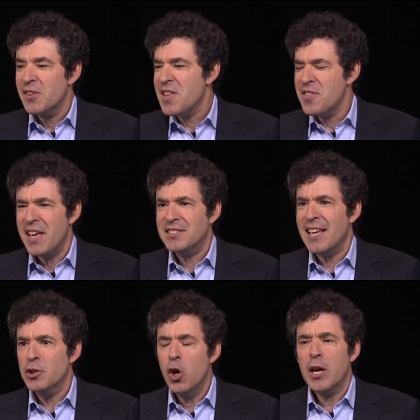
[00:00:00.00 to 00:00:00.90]
they,
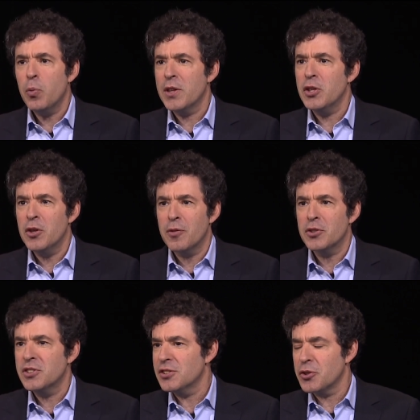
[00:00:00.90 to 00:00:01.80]
say, look at what the
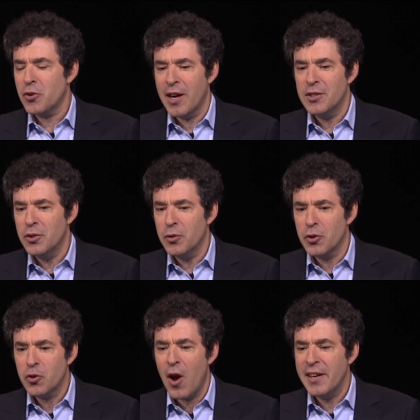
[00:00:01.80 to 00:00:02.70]
universities are trying to do. They're
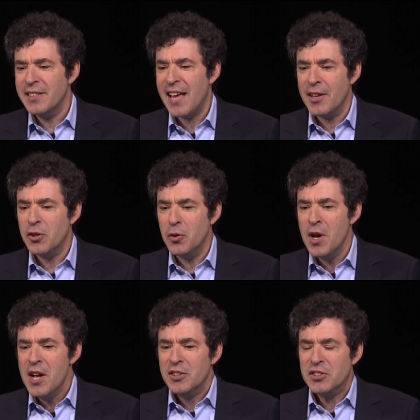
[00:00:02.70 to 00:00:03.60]
trying to get you
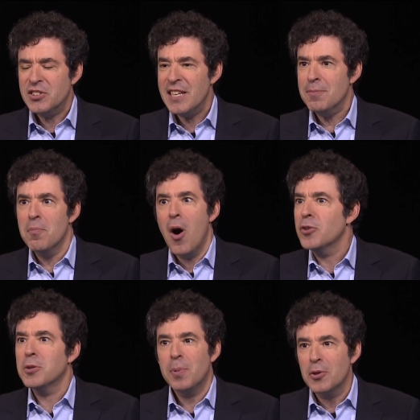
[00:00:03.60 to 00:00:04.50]
to see
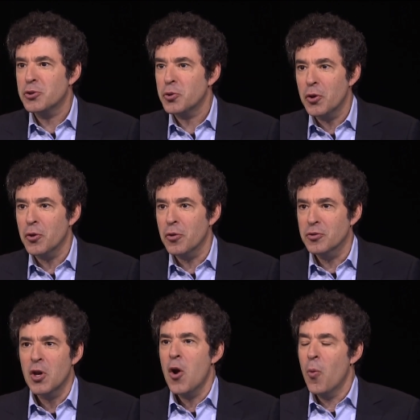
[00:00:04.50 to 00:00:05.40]
multiple
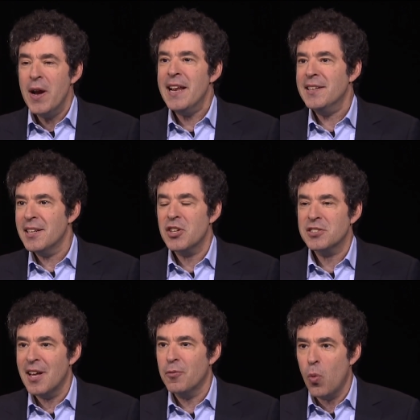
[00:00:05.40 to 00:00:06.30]
truths. We need to
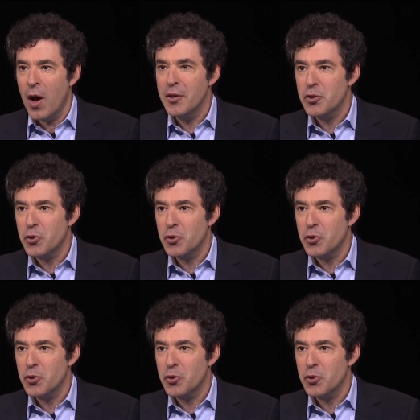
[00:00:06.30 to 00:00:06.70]
just have one